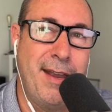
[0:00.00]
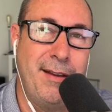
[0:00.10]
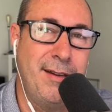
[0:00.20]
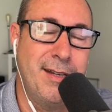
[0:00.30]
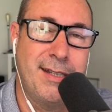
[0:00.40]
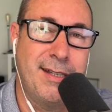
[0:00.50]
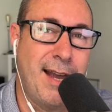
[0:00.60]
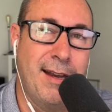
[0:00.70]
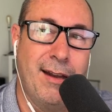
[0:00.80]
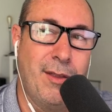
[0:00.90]
you're just
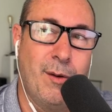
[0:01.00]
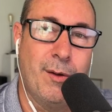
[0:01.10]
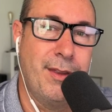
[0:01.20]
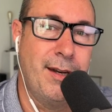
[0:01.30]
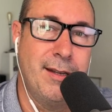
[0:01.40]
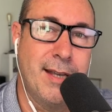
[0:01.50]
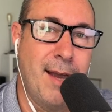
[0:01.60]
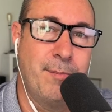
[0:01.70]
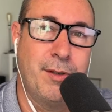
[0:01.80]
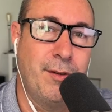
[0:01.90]
stuck in a thought that is
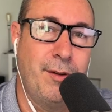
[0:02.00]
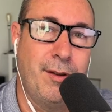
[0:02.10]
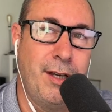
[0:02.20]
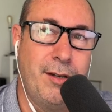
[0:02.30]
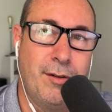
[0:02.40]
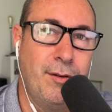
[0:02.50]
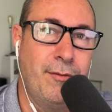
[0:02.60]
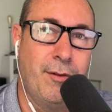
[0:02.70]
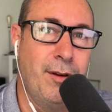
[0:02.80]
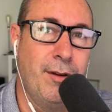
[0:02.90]
absolutely true
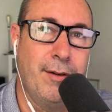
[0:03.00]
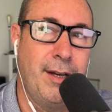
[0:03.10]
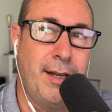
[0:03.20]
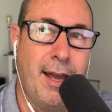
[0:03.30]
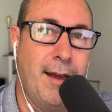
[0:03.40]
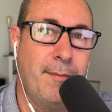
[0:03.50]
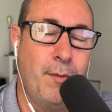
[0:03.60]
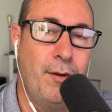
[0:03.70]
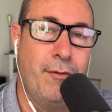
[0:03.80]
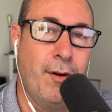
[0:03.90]
for you and you can't
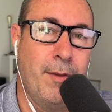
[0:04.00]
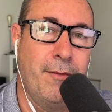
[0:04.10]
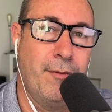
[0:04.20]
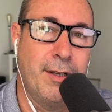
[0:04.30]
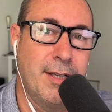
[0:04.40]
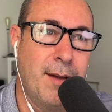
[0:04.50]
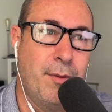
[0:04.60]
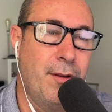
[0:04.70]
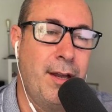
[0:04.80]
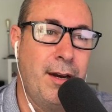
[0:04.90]
move from it. For
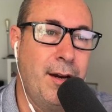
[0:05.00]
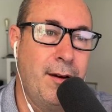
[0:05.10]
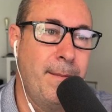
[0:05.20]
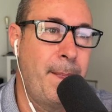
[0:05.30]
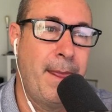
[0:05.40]
example, I don't know,